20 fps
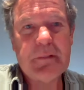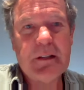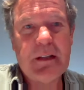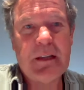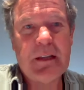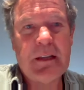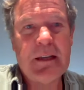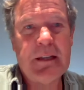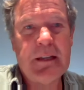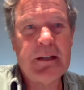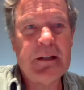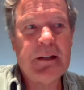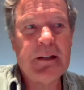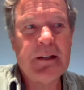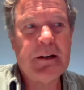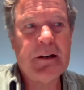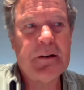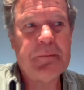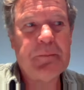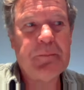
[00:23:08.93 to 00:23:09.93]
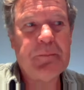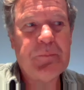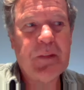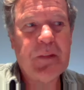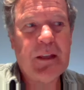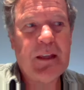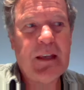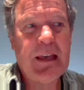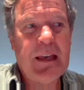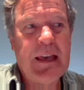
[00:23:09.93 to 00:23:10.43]
and um,
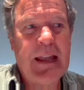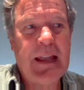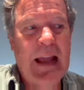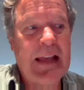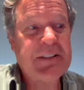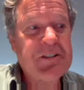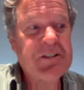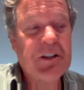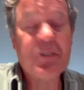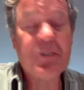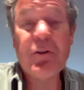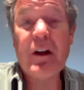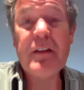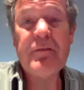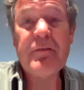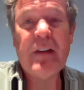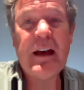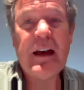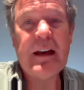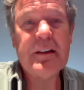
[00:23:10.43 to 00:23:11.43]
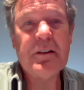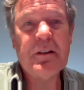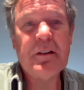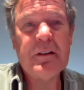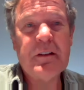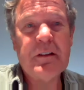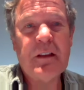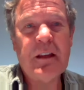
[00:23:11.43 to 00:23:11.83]
and I see great value in,